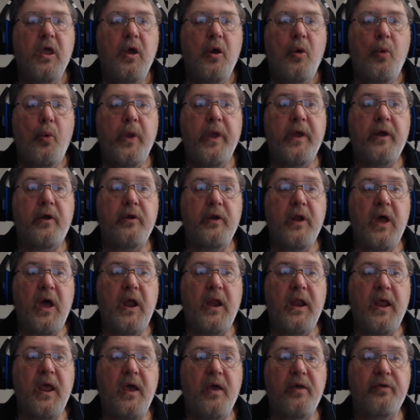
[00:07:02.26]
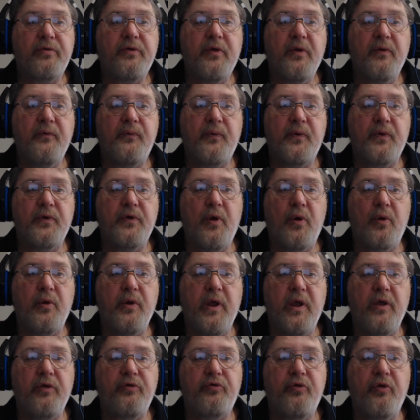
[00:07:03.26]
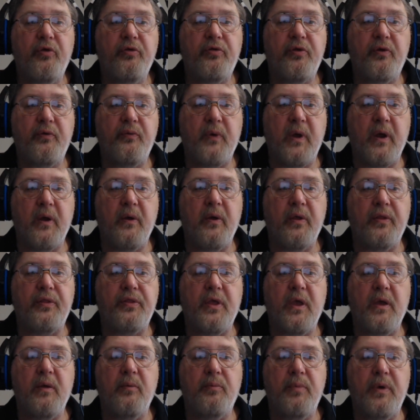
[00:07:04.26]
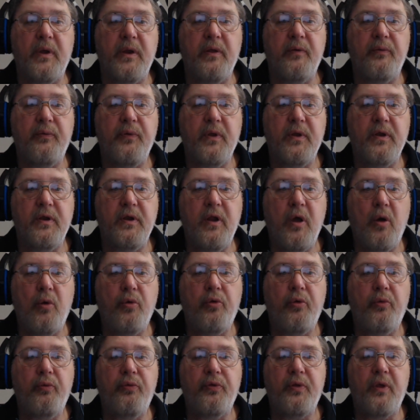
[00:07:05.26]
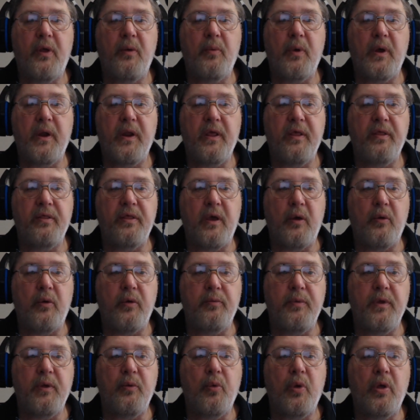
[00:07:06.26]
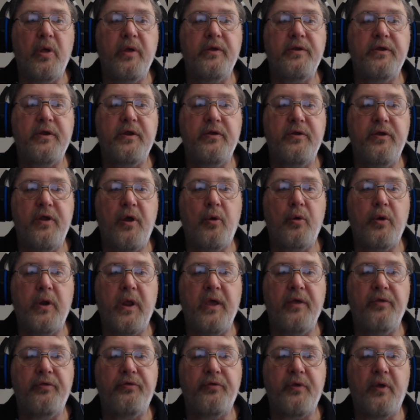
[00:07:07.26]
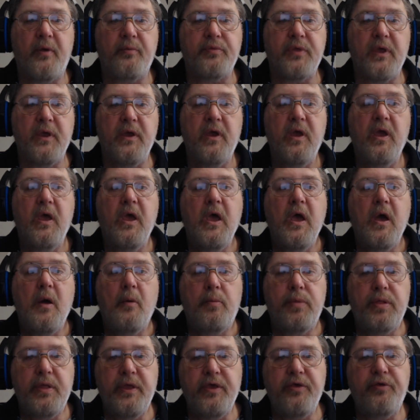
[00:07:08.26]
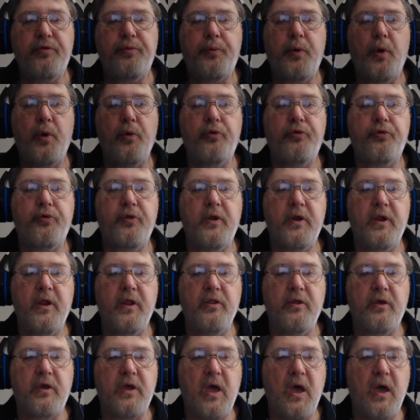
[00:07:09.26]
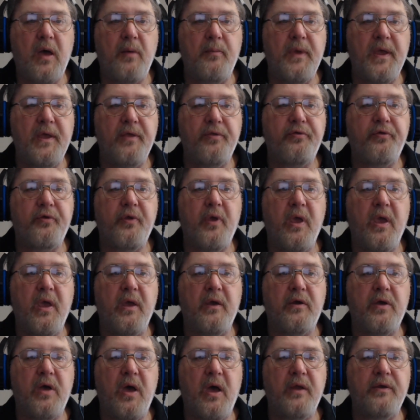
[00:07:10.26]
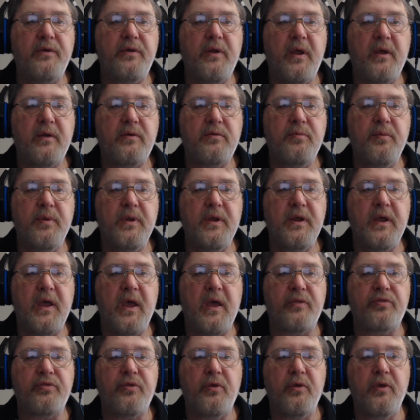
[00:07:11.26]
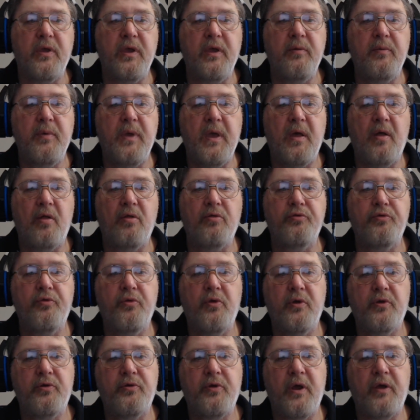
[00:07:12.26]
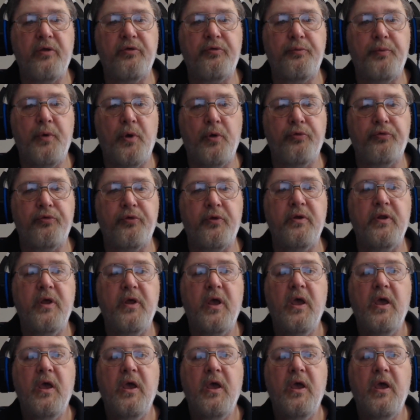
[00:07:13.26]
We are not asking for donations of everything, but if you know of somebody that would be willing to donate something, please post it in the comments and contact me at the email address posted